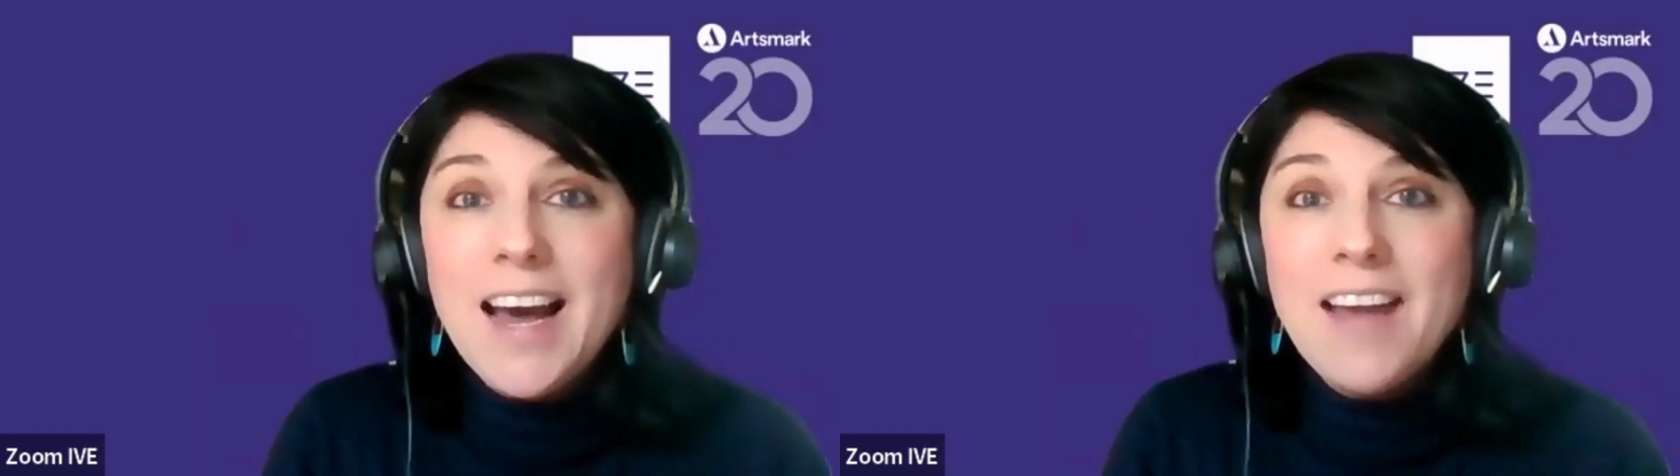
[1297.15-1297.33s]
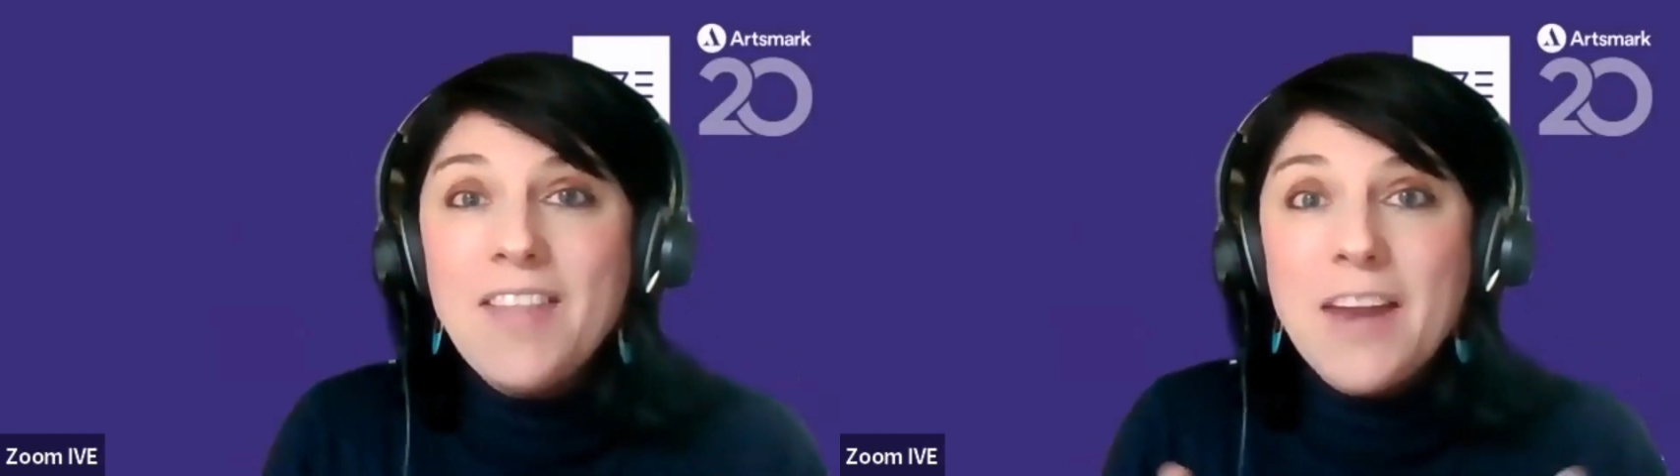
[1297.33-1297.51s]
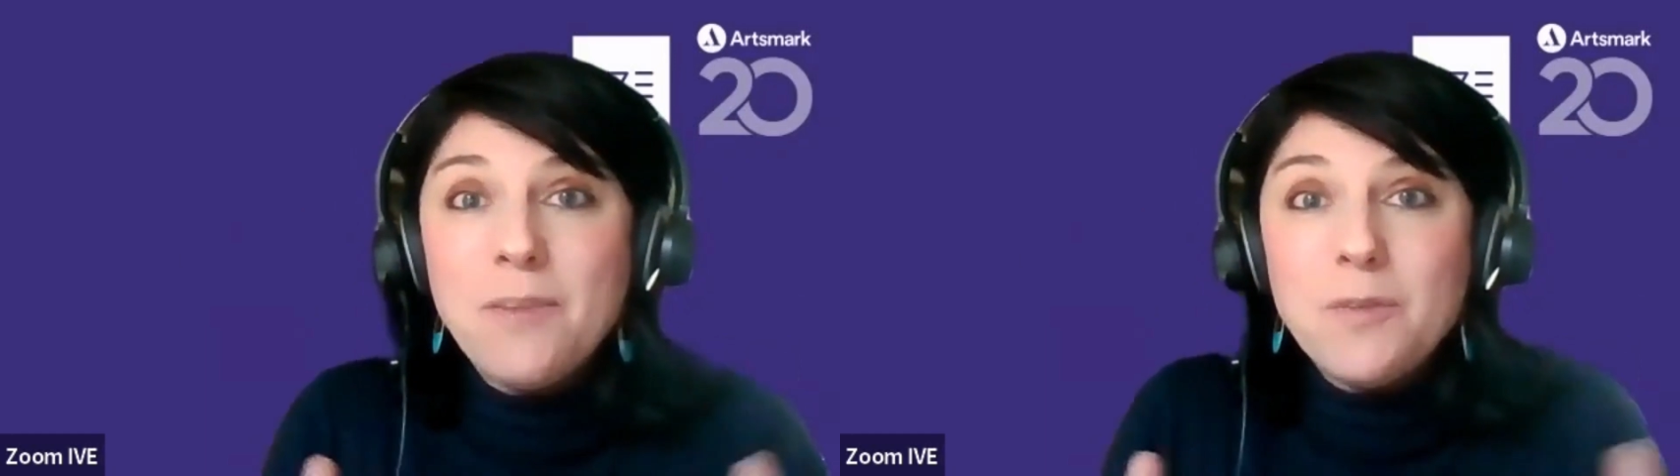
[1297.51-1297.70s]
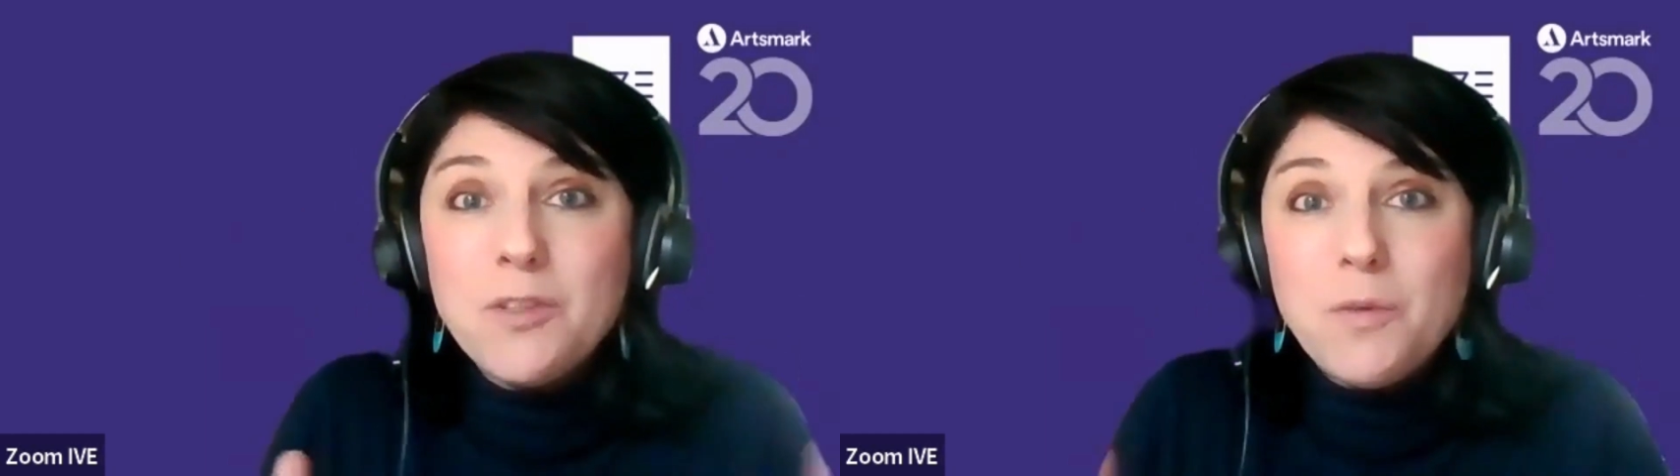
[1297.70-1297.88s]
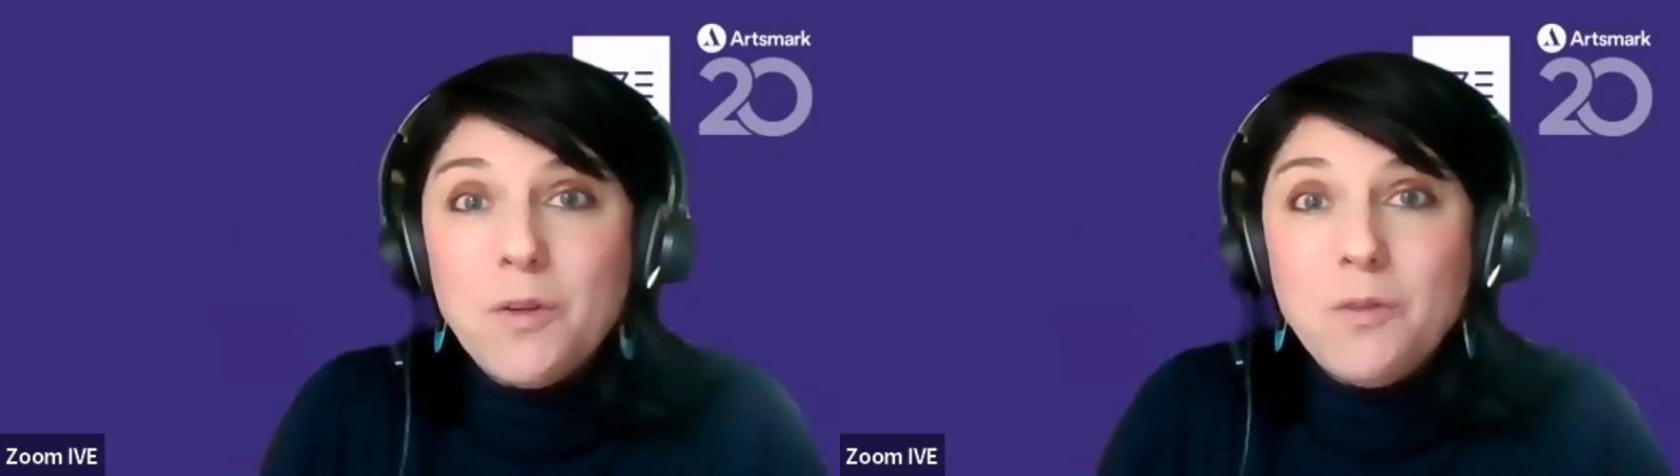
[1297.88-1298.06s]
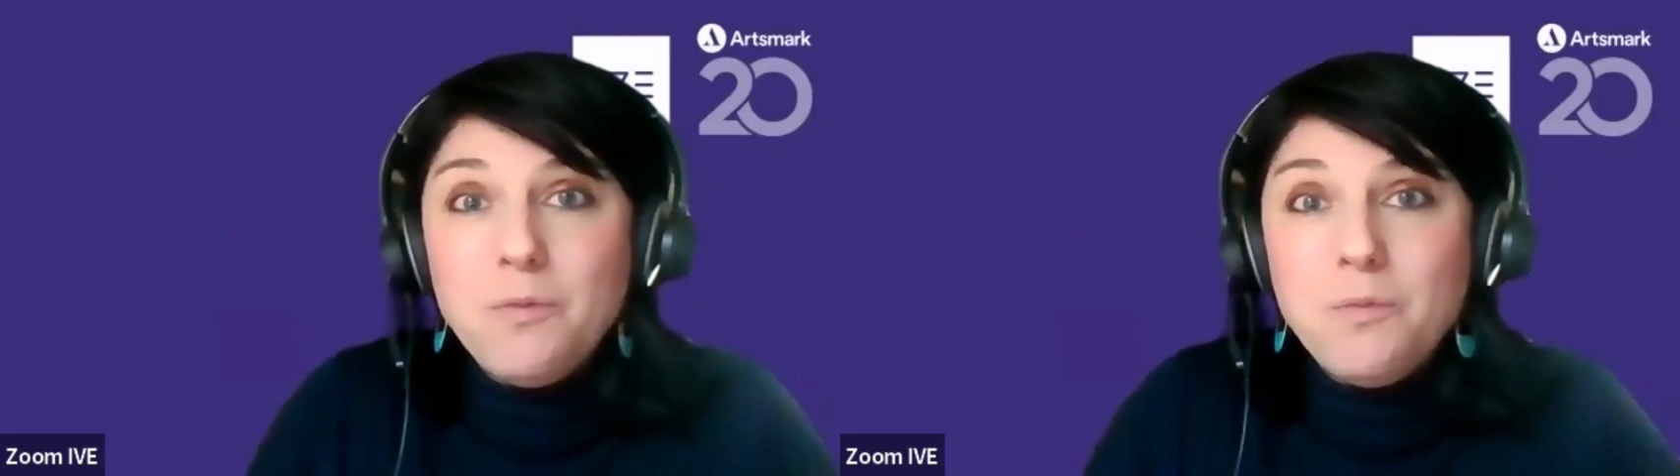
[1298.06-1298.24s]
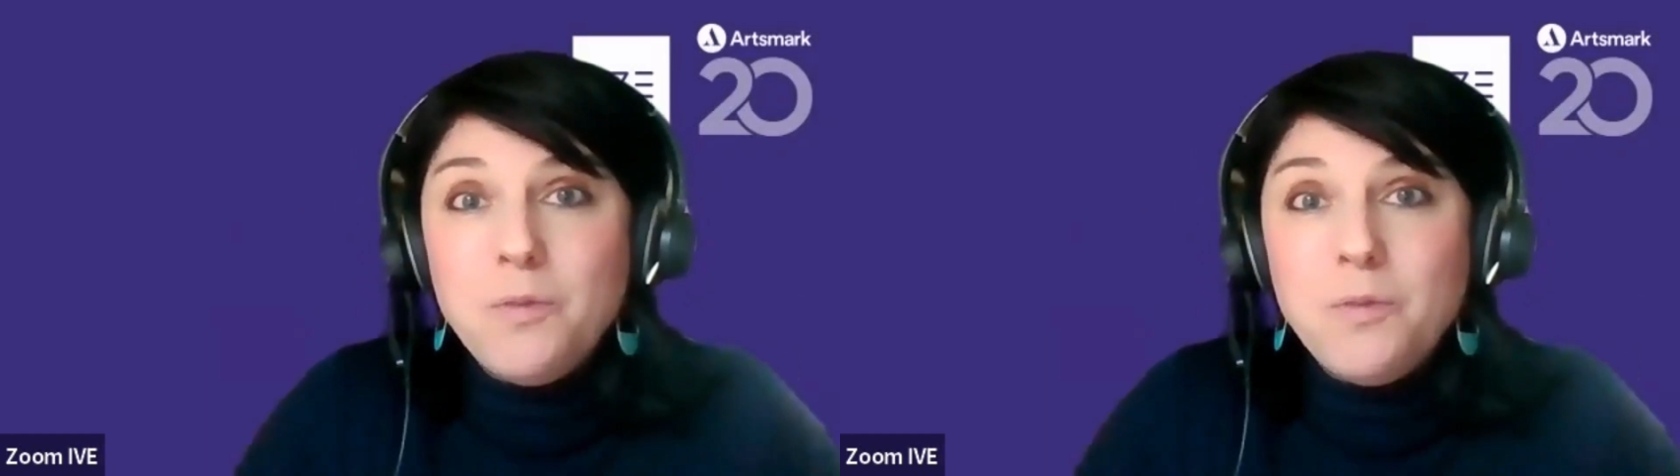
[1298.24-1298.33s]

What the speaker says: and then it was, well,